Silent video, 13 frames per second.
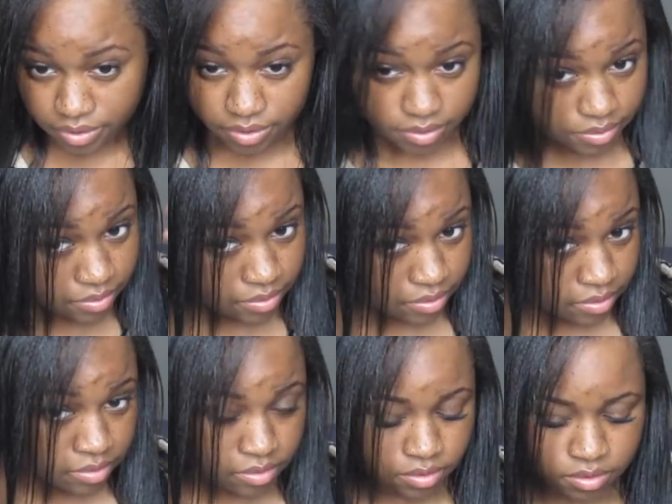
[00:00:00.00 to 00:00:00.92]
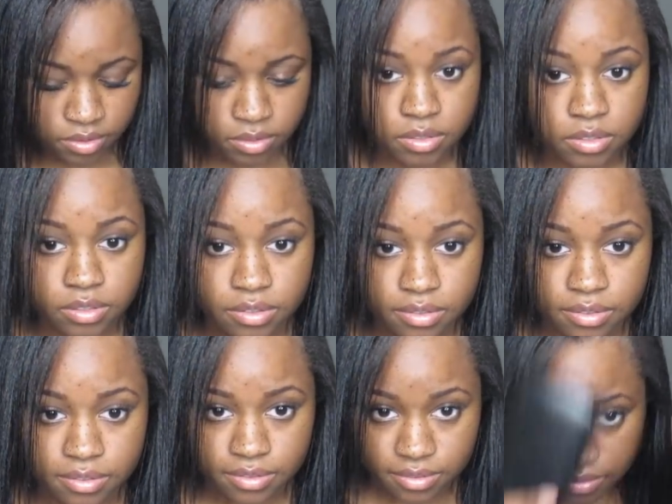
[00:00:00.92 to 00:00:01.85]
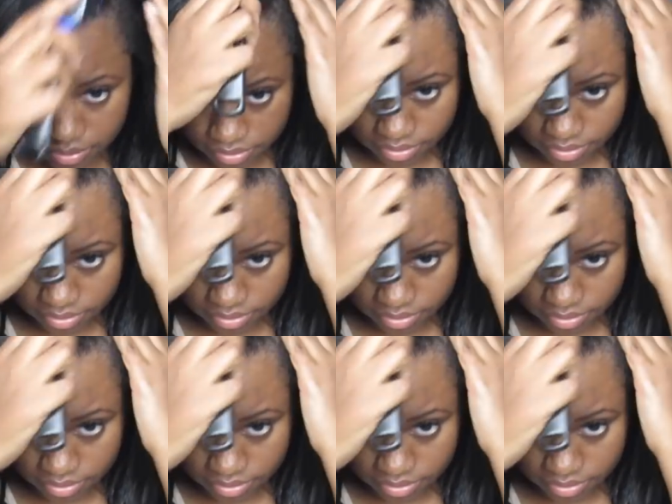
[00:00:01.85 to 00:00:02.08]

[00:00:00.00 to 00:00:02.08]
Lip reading: Nobody speaks.